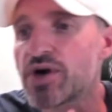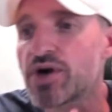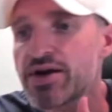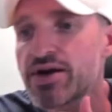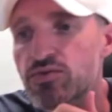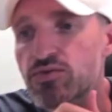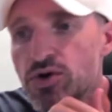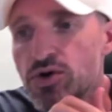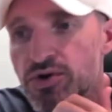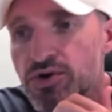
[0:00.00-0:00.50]

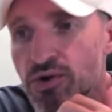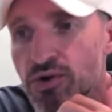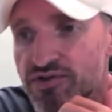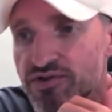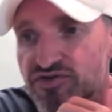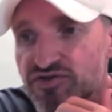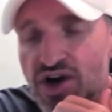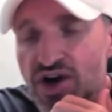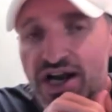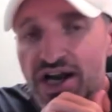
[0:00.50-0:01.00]
right? Roku
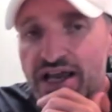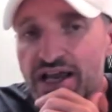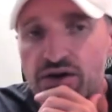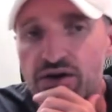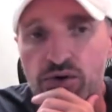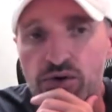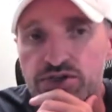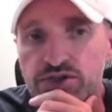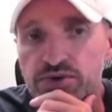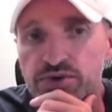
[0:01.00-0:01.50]
on Friday,
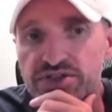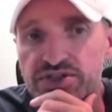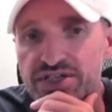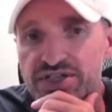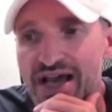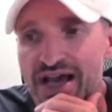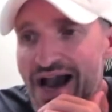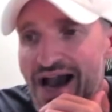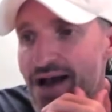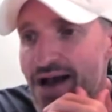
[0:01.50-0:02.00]
which was
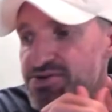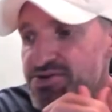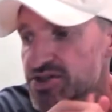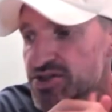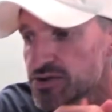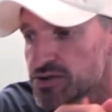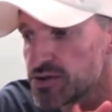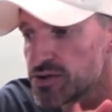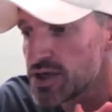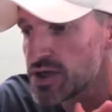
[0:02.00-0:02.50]
an
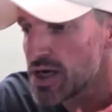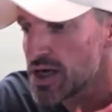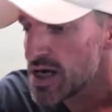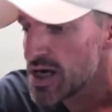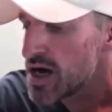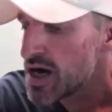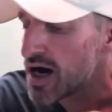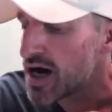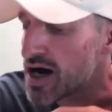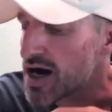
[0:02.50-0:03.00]
absolute
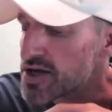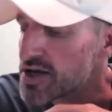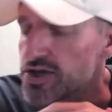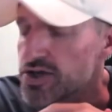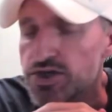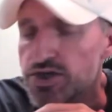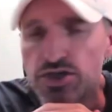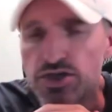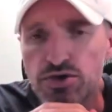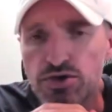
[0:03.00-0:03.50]
uh,
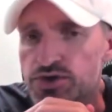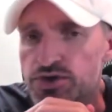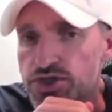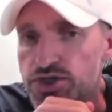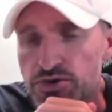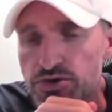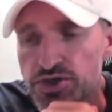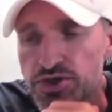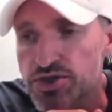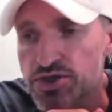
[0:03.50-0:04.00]
huge,
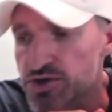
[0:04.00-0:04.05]
huge,